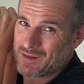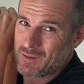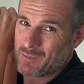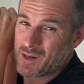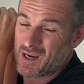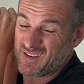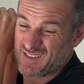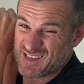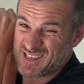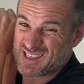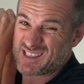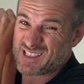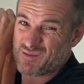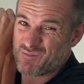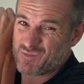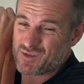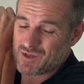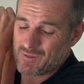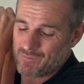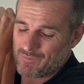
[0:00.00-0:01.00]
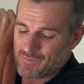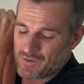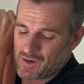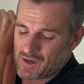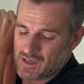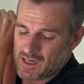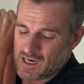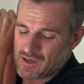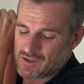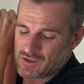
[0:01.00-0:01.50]
in the buttock, the symptom,
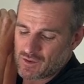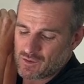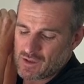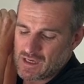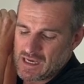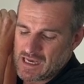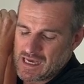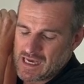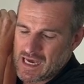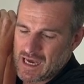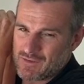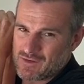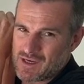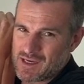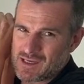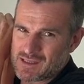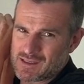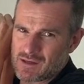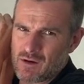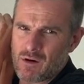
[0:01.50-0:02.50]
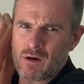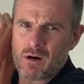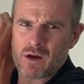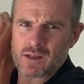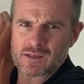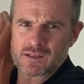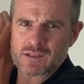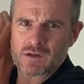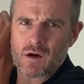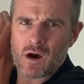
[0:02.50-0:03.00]
okay? So if she gets, oh,
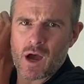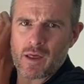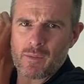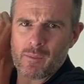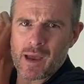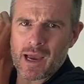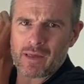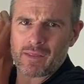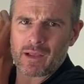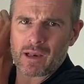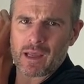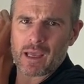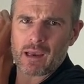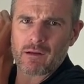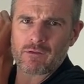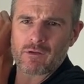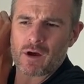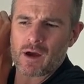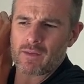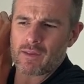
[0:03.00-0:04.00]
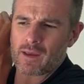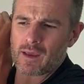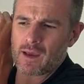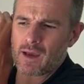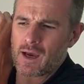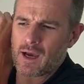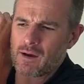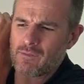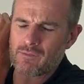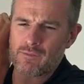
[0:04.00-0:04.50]
it's tight the back of the leg, tight the
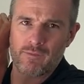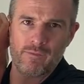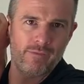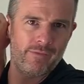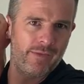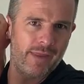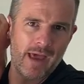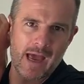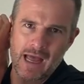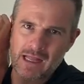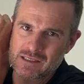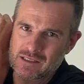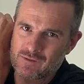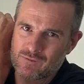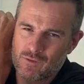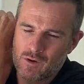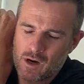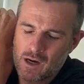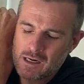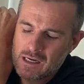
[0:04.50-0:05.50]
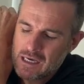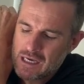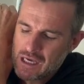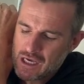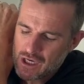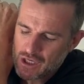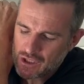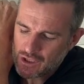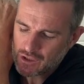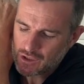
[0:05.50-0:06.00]
calf, that's fine.
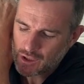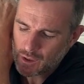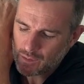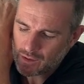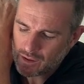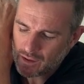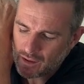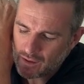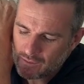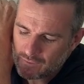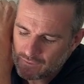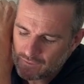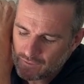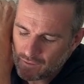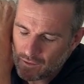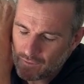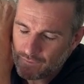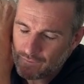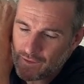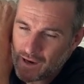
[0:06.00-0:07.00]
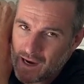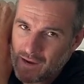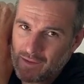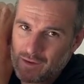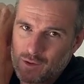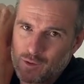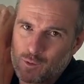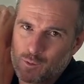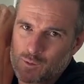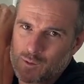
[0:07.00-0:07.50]
You don't want to go so far that
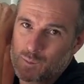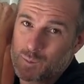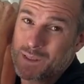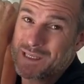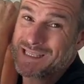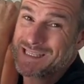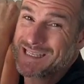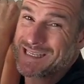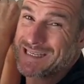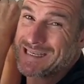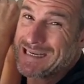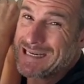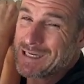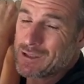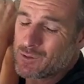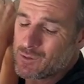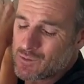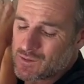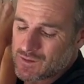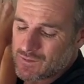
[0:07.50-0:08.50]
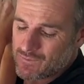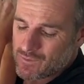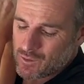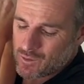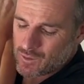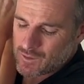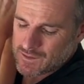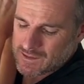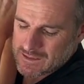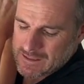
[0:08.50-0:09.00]
you cause pins and needles, of
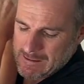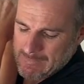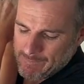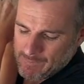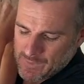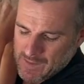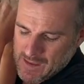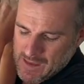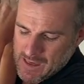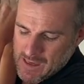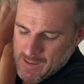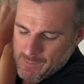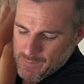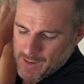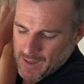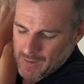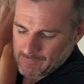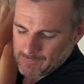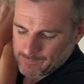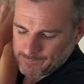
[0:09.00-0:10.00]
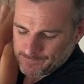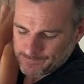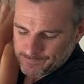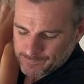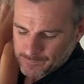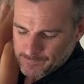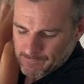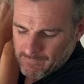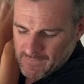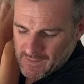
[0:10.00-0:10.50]
course, but
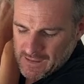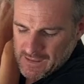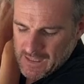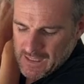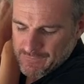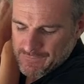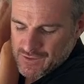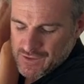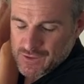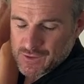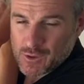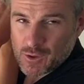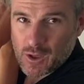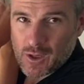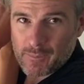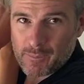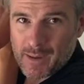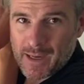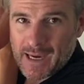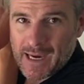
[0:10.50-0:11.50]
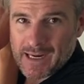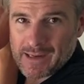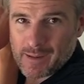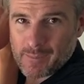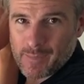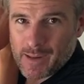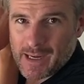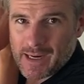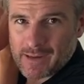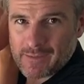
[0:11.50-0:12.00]
if she's got pain in the
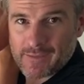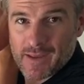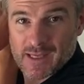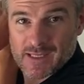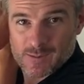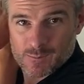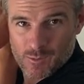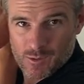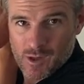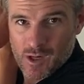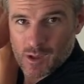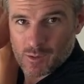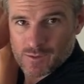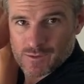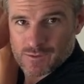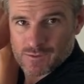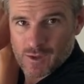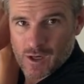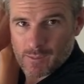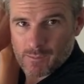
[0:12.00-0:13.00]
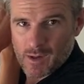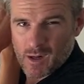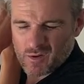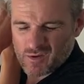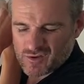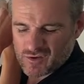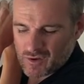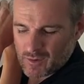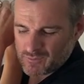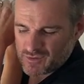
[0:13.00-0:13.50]
buttock, that's where I will stop. I'll
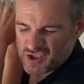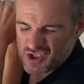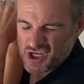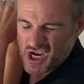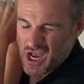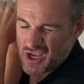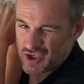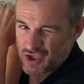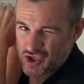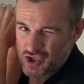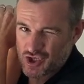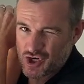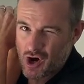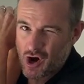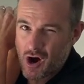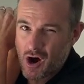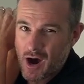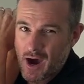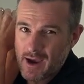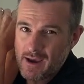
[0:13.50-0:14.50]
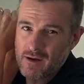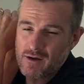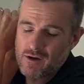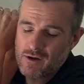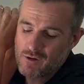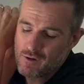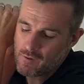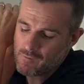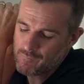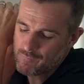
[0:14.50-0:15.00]
stop just shy
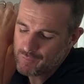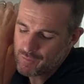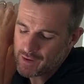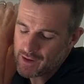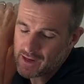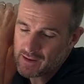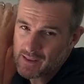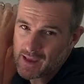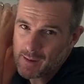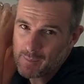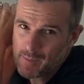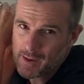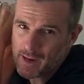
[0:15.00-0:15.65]
of bringing that